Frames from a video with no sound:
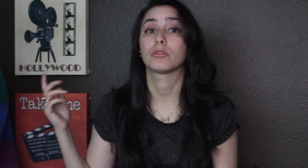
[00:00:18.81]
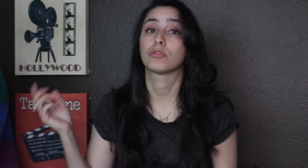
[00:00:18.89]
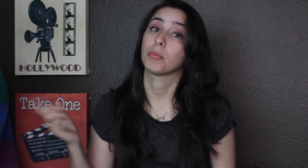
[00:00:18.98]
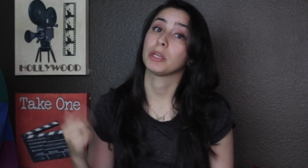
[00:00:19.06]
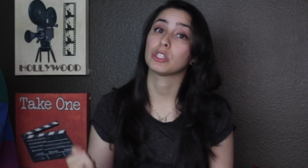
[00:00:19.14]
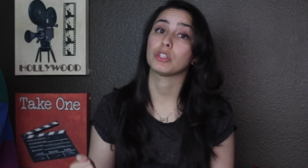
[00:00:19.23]
so
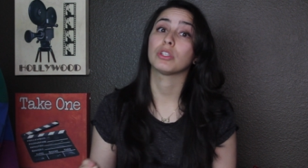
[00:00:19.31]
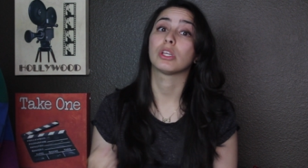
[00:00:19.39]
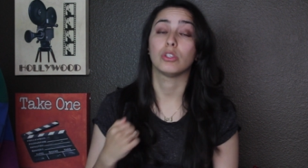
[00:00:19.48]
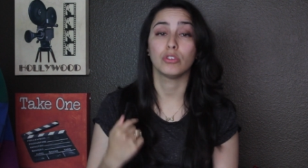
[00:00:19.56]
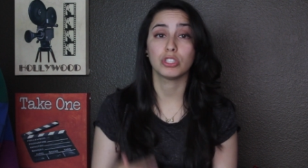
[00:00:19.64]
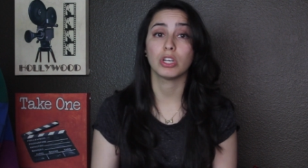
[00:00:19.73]
make sure
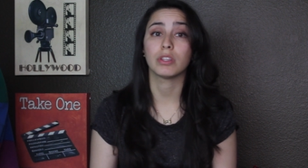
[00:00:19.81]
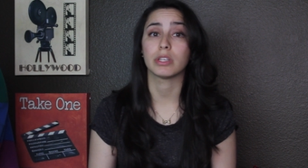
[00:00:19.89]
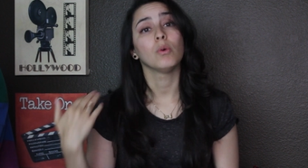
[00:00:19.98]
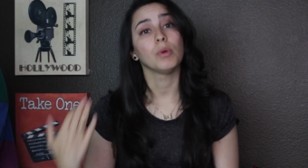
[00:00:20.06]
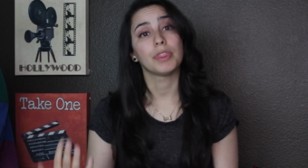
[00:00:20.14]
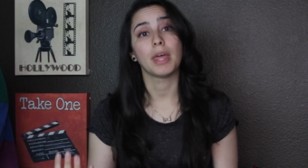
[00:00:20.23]
that you share
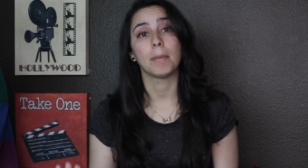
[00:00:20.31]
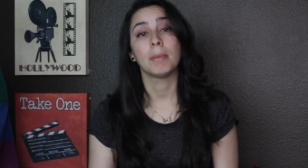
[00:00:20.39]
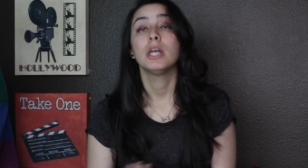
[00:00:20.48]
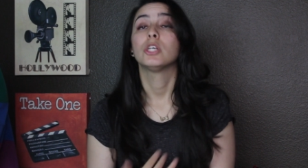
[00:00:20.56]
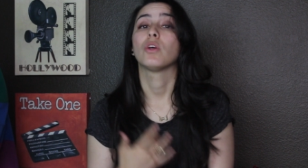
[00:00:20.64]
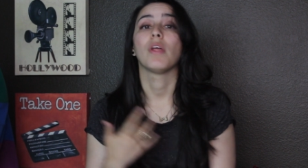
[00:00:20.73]
this with them
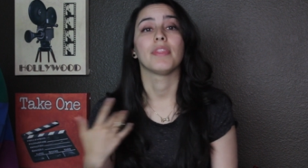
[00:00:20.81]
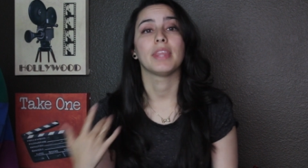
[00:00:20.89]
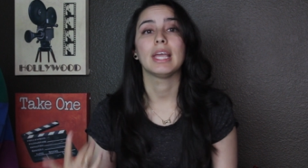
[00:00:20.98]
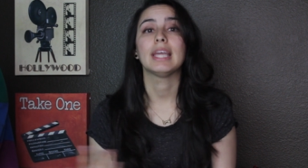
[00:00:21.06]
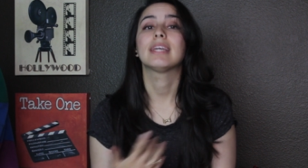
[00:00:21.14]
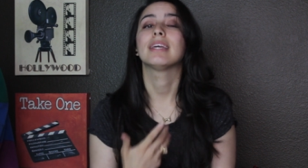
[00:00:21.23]
so that
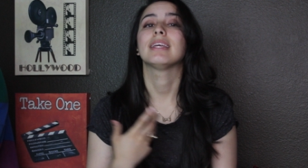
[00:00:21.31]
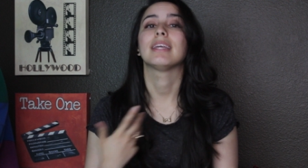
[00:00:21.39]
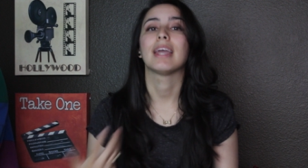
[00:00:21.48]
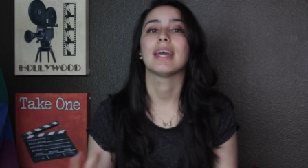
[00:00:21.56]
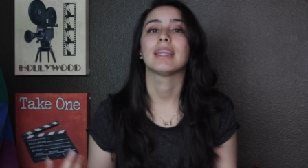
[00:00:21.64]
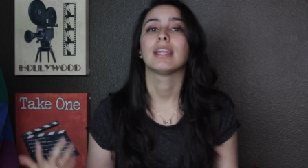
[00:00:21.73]
they can
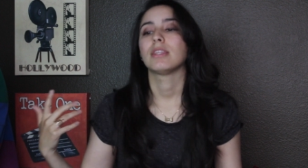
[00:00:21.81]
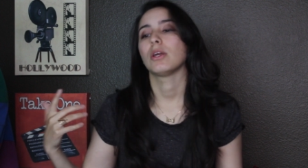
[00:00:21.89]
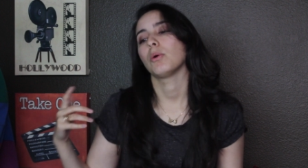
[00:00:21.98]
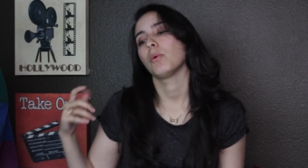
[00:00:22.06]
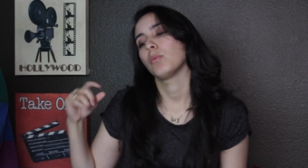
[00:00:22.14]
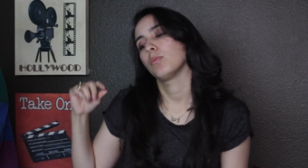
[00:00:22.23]
get
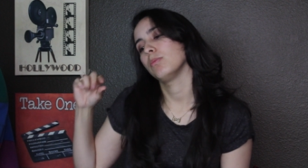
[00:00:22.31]
their